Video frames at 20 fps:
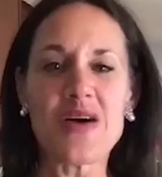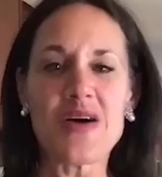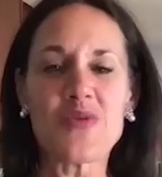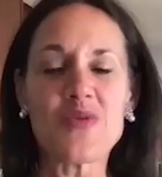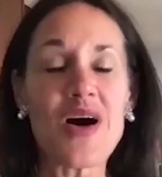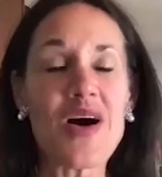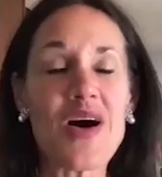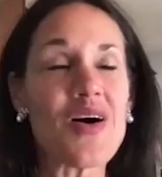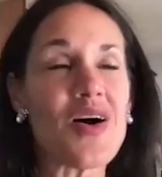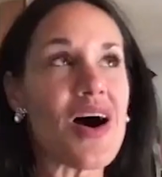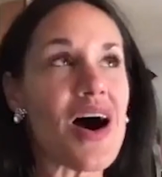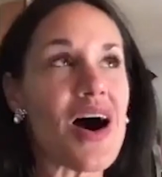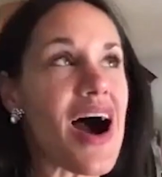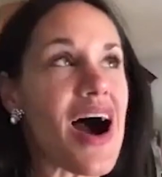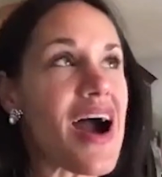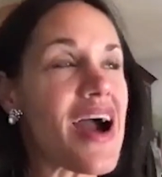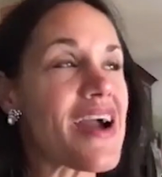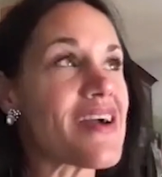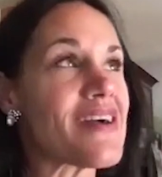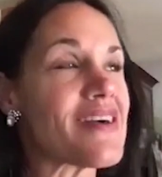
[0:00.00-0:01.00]
Well,
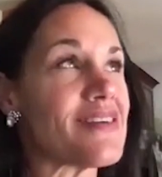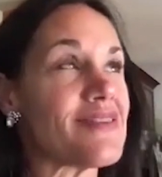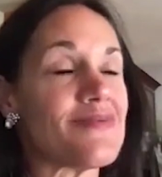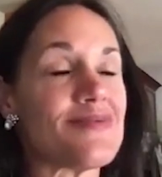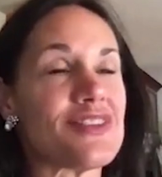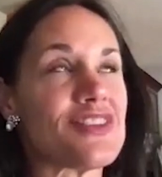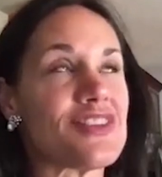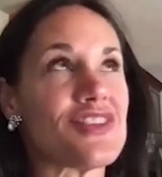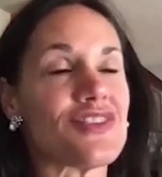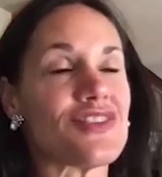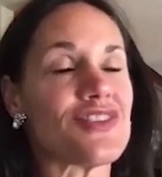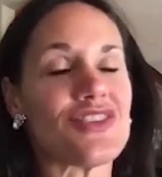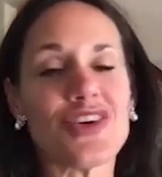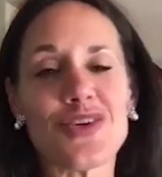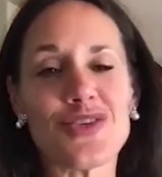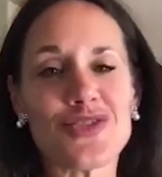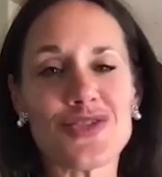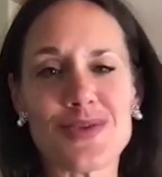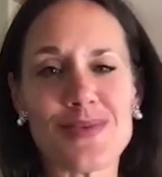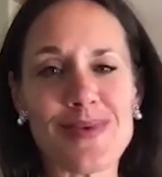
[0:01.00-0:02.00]
I just
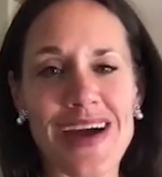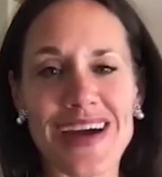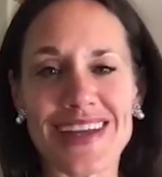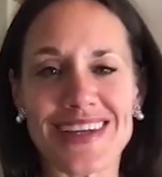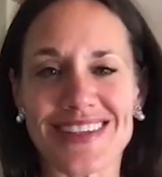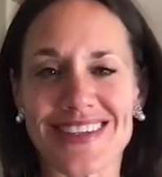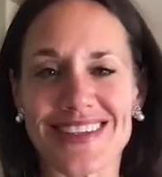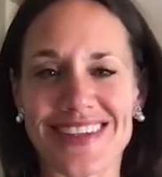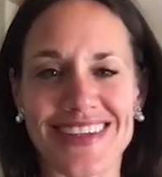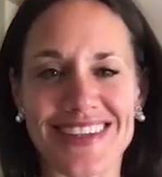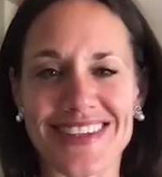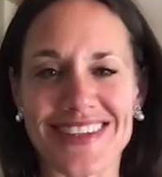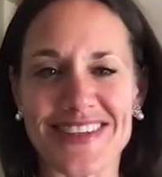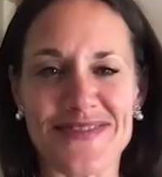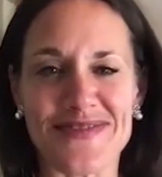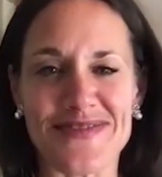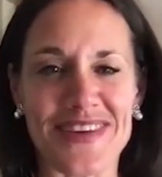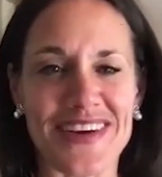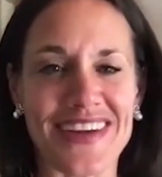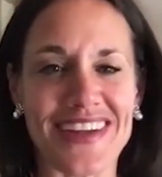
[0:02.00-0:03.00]
so dramatically
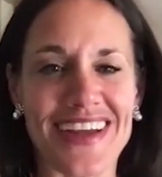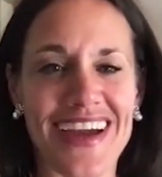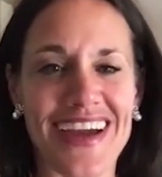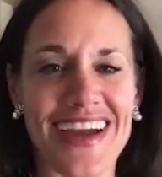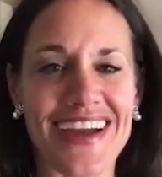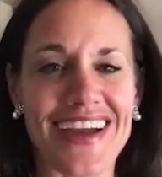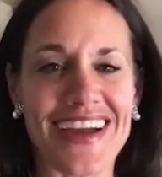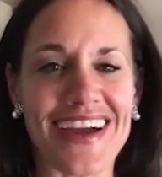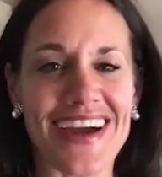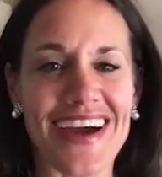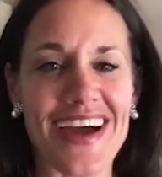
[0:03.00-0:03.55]
different. I